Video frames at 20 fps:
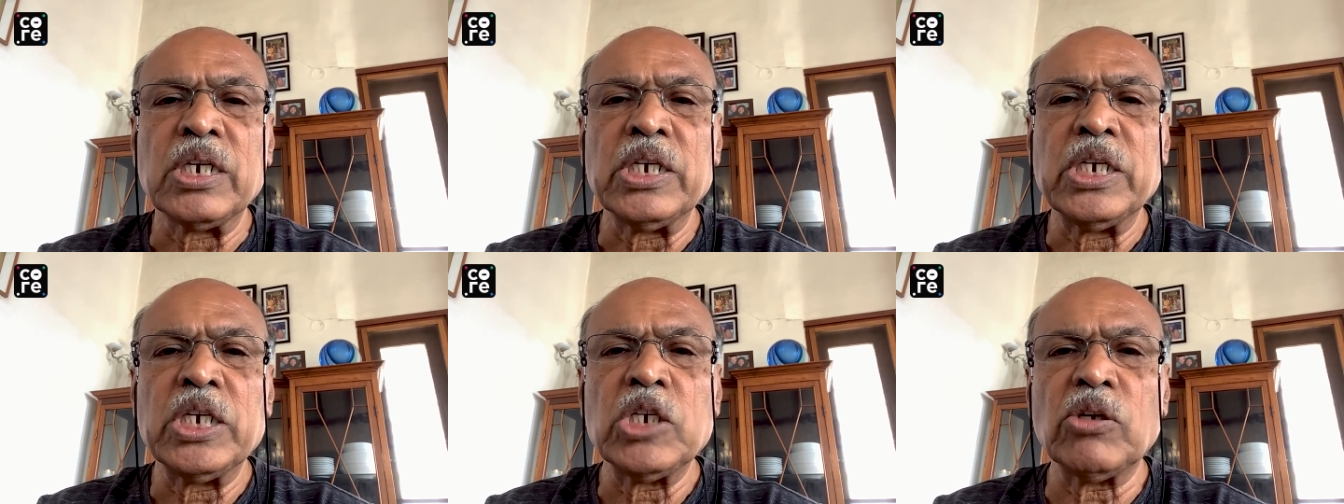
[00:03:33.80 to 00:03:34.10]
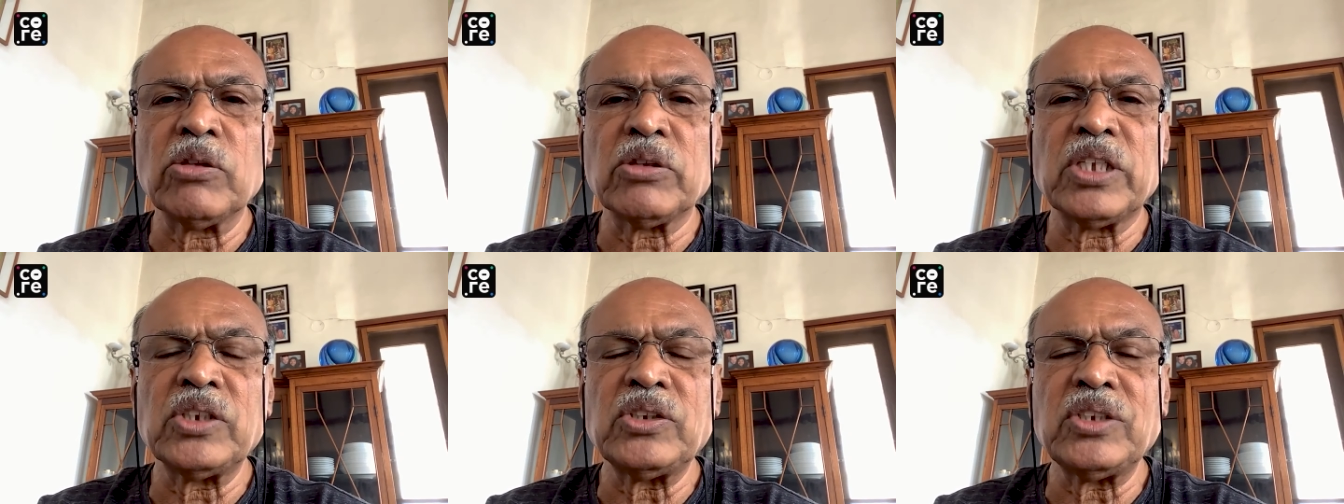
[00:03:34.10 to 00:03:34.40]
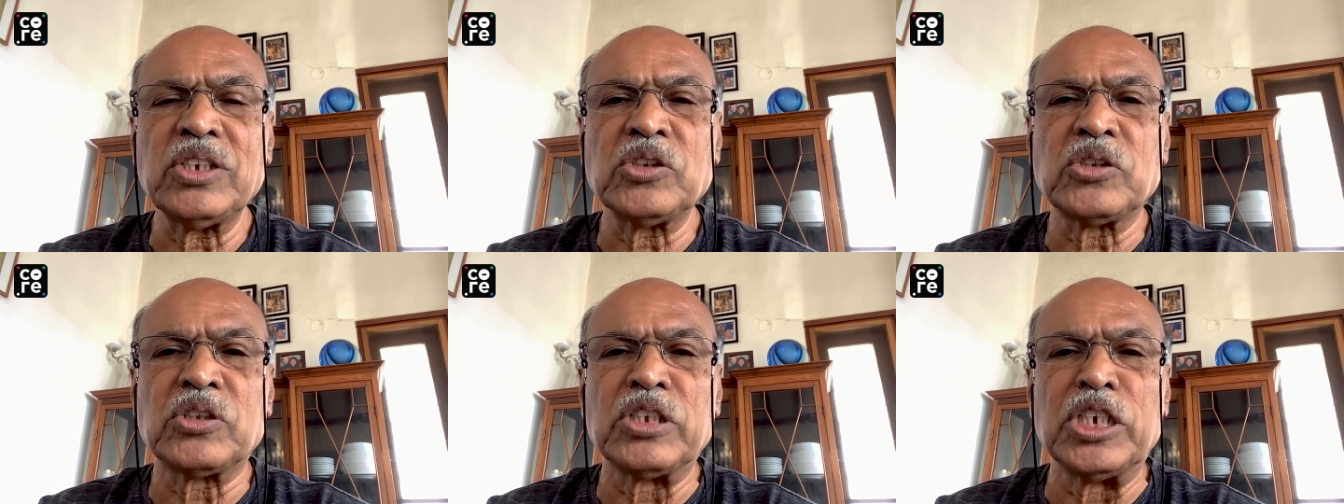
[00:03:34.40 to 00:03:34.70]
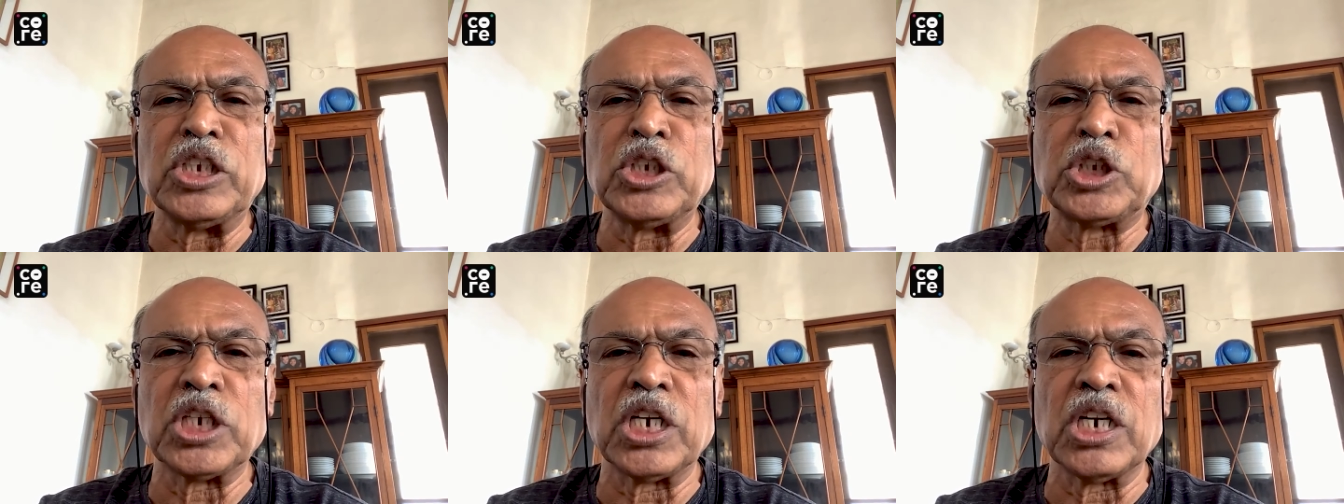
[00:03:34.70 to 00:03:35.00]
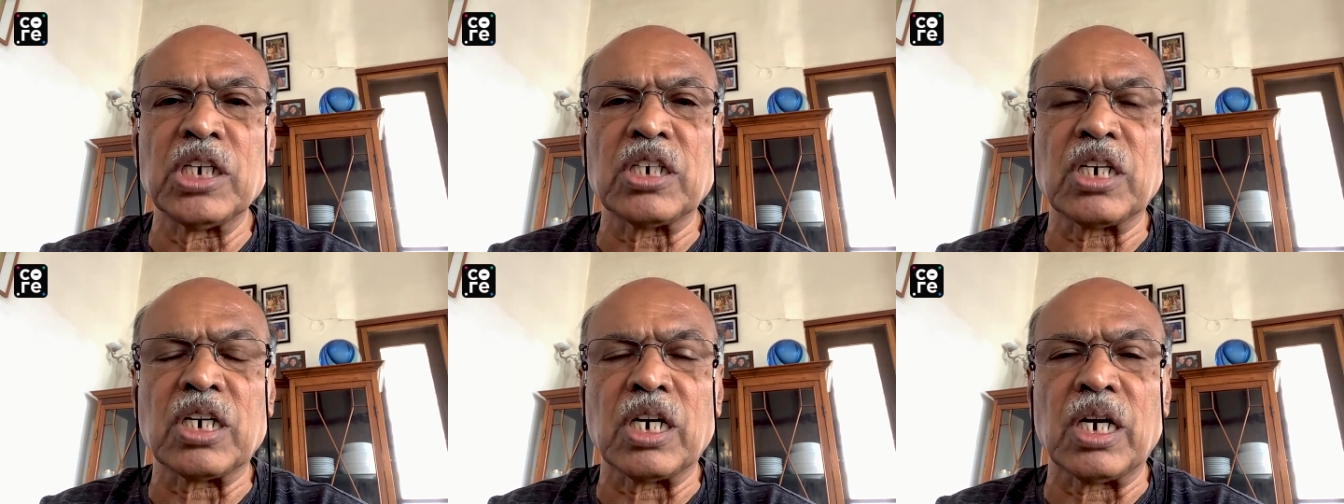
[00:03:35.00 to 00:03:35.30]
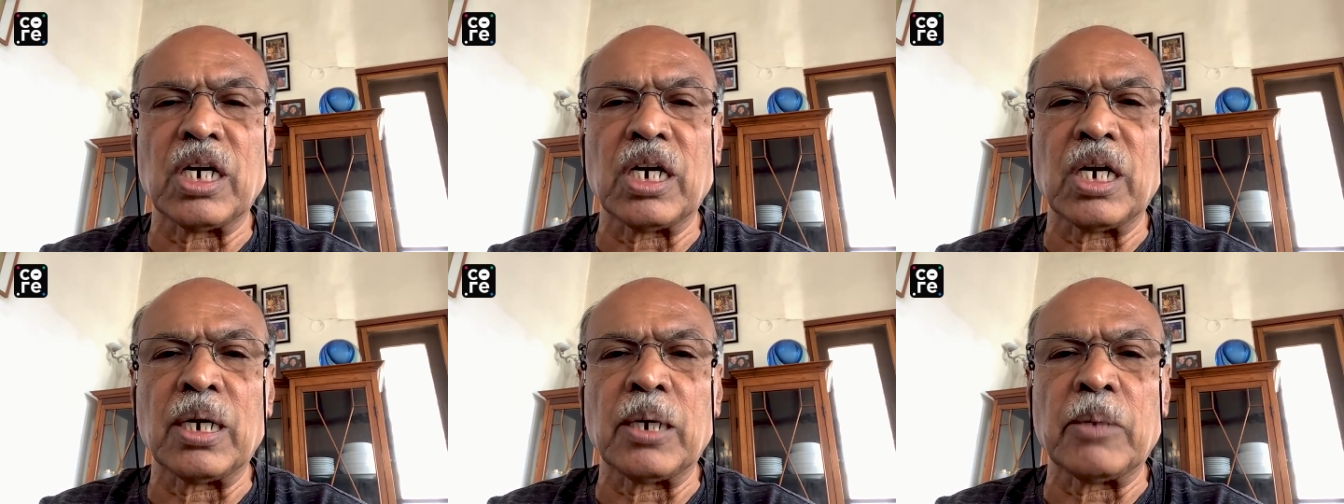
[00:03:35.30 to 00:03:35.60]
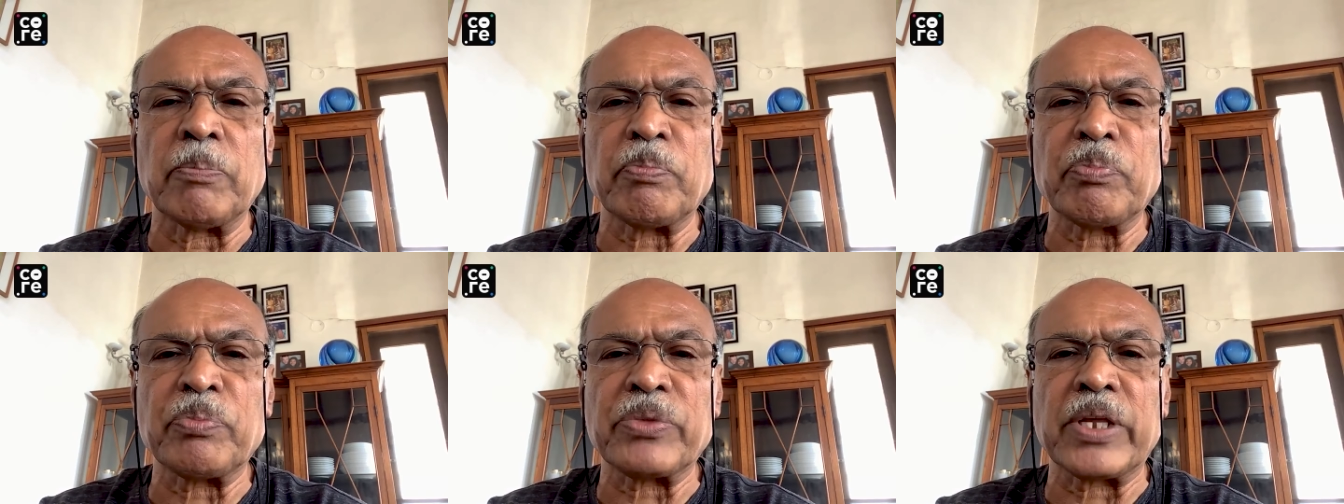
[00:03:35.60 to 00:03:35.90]
You know, this is knee-jerk. Uh,
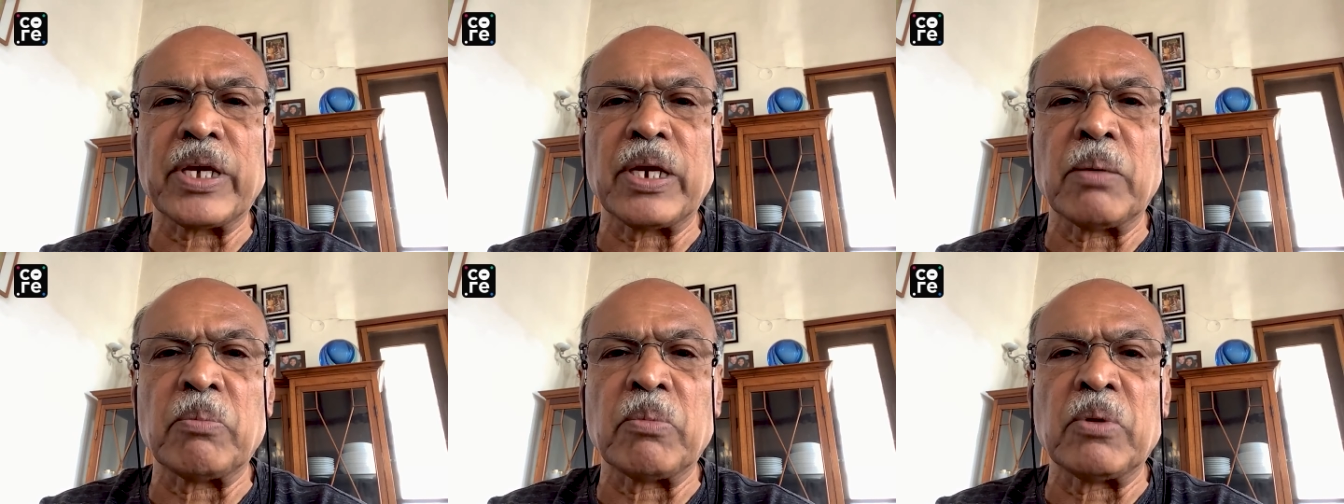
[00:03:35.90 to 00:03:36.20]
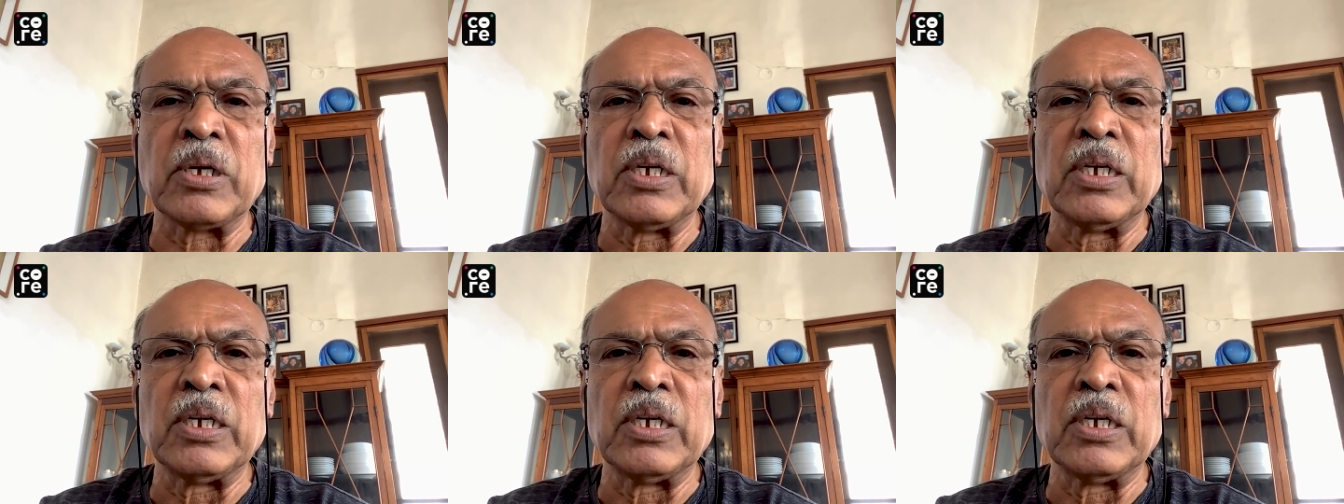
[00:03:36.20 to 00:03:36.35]
um,